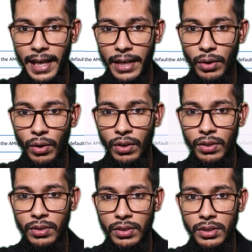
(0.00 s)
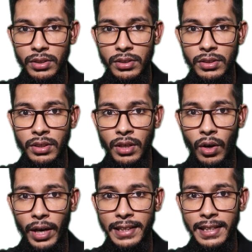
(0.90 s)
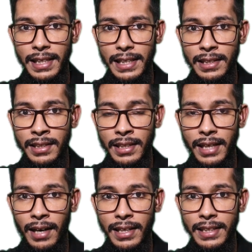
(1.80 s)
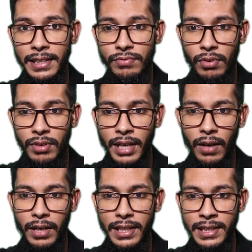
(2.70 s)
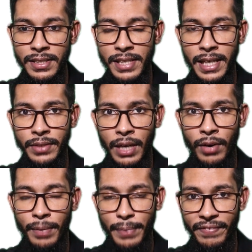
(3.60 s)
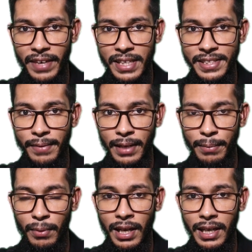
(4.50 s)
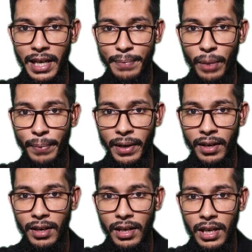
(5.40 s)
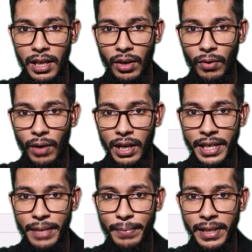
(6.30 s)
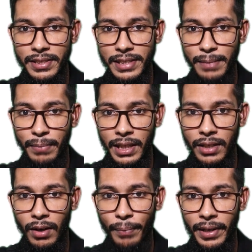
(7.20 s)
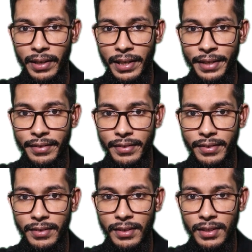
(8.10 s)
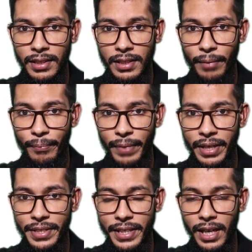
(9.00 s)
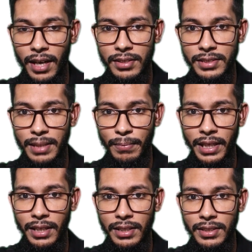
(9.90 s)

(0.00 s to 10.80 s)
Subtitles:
and go. Okay, in here in this folder or in this directory our pm file is available now. Let me open on Git Bash. Simply open Git Bash here. Simply,